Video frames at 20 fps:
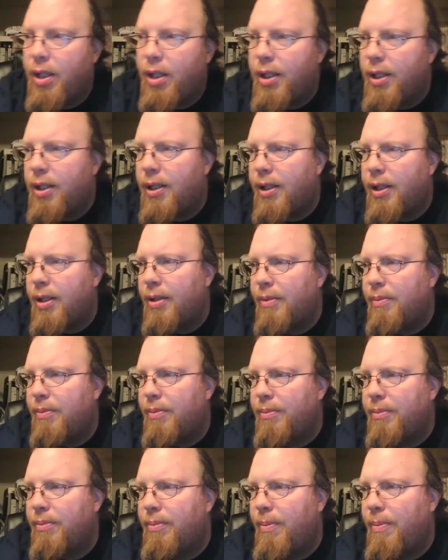
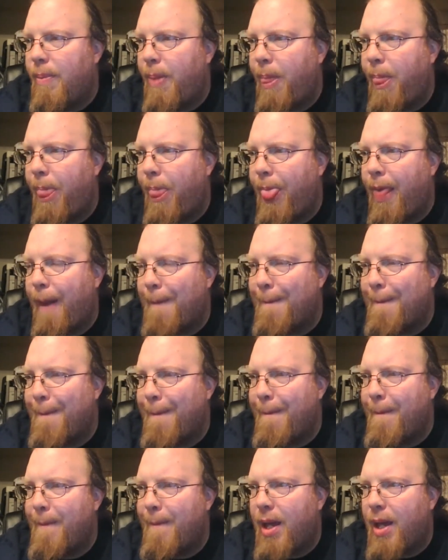Um,
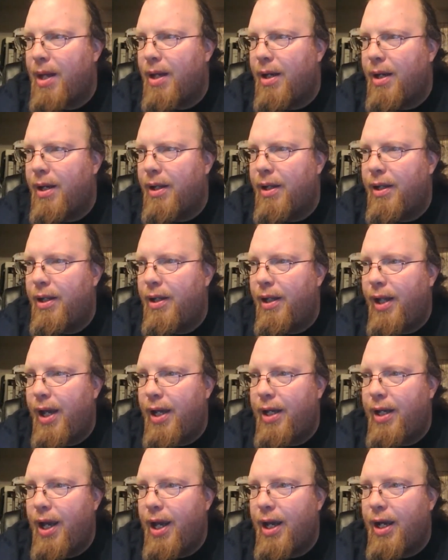other than
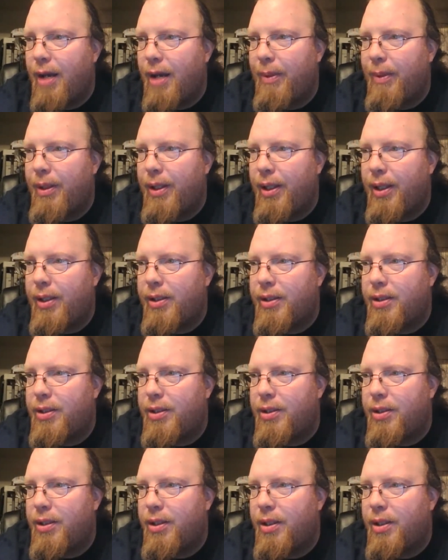that, yeah, I mean
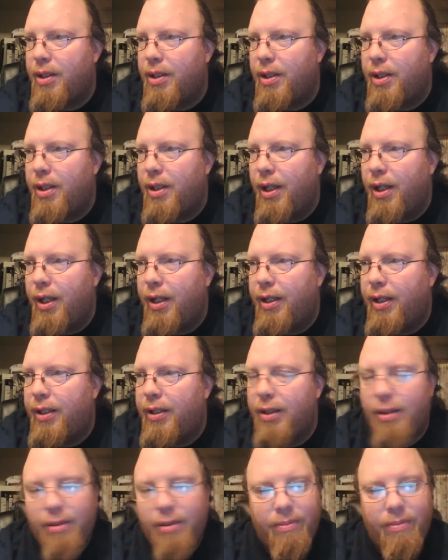that's
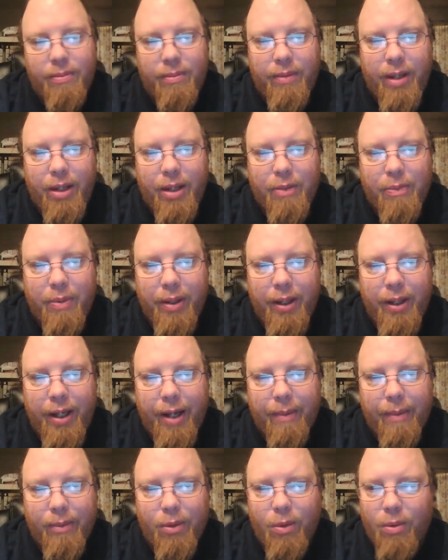that's pretty
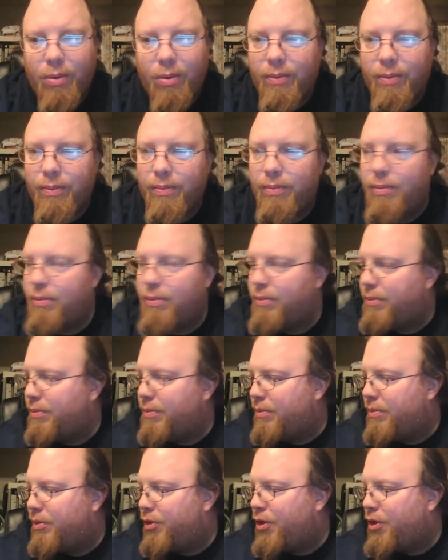damn cool.
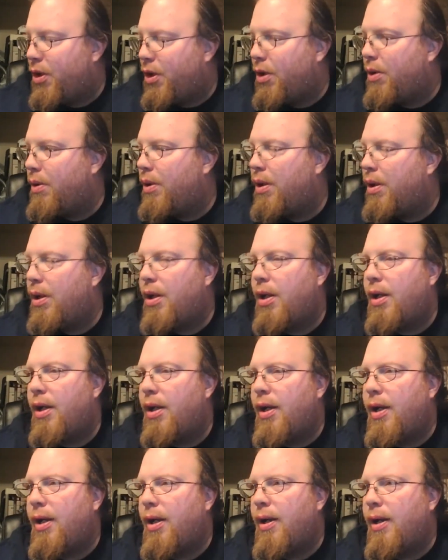So,
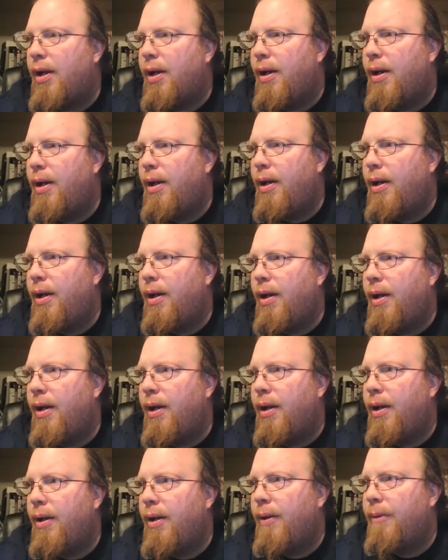
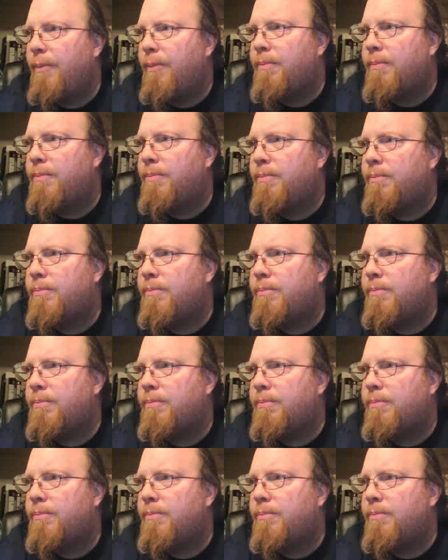um,